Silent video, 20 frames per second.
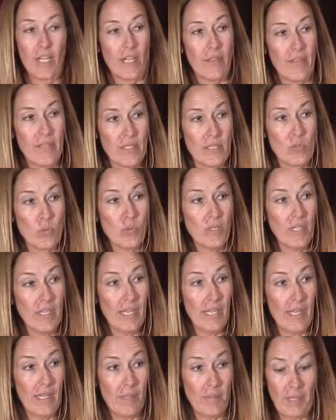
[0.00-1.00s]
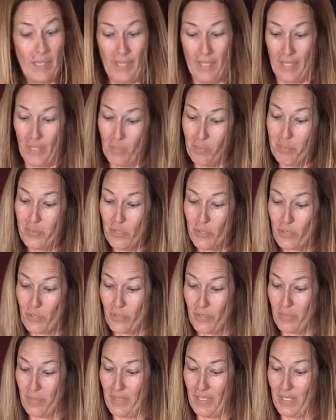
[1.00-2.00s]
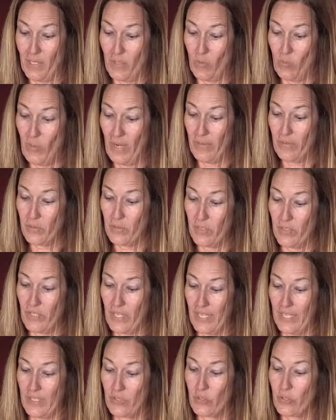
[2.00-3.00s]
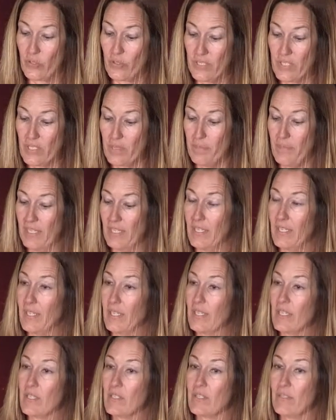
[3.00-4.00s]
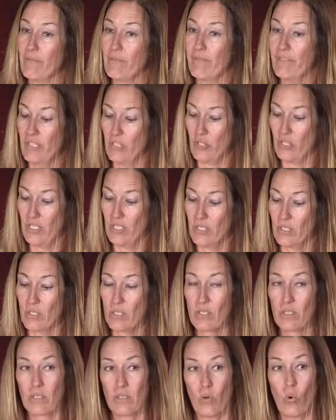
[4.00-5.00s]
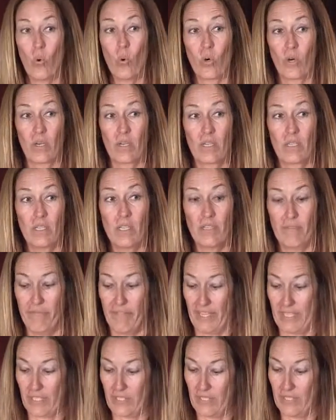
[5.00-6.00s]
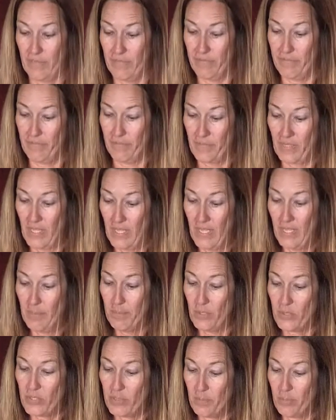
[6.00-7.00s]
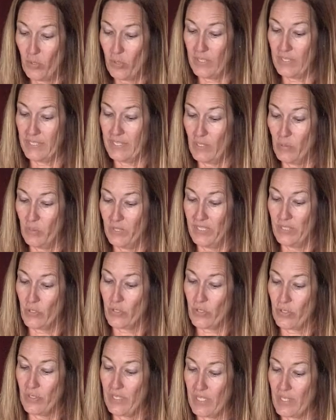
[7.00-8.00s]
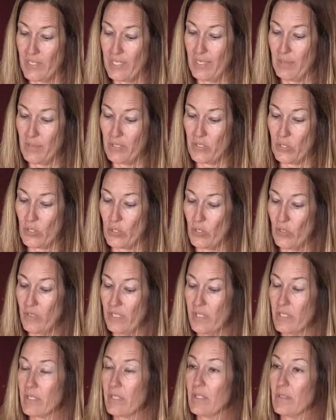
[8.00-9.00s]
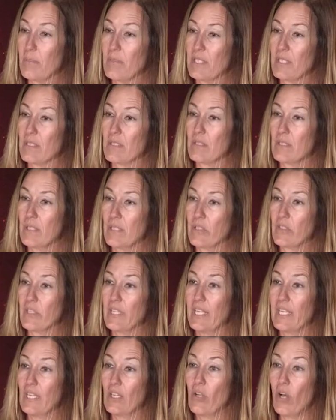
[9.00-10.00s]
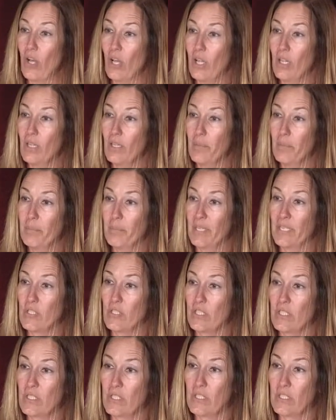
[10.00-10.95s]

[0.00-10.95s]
This will help determine whether or not current spending is sufficient or effective. Most importantly, it will ensure that cybersecurity is going to be considered in all budget